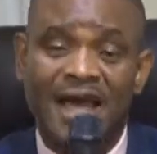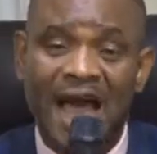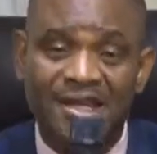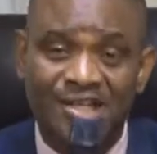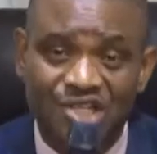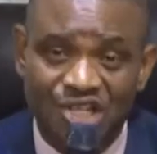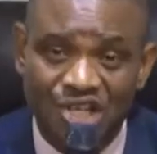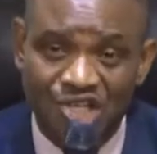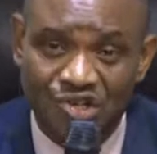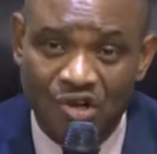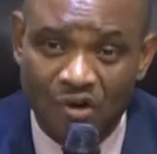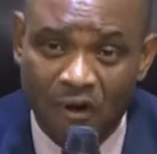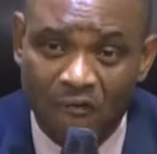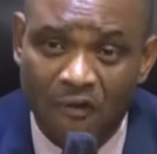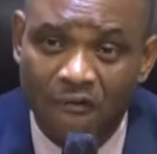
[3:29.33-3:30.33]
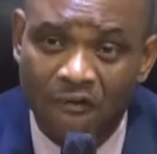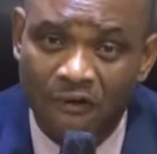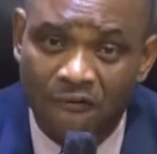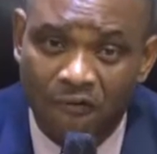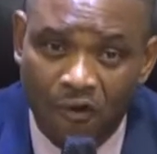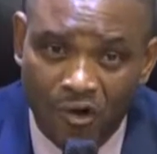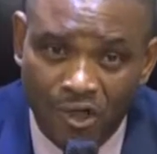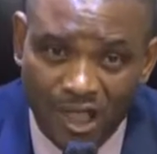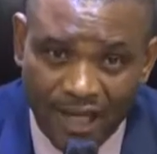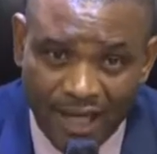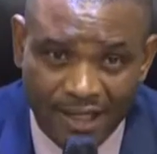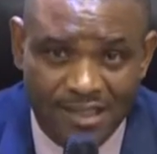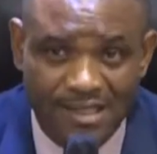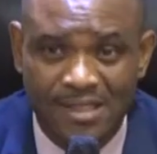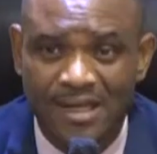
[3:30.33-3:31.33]
agitation of over four
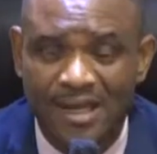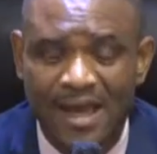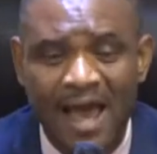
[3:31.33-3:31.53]
decades.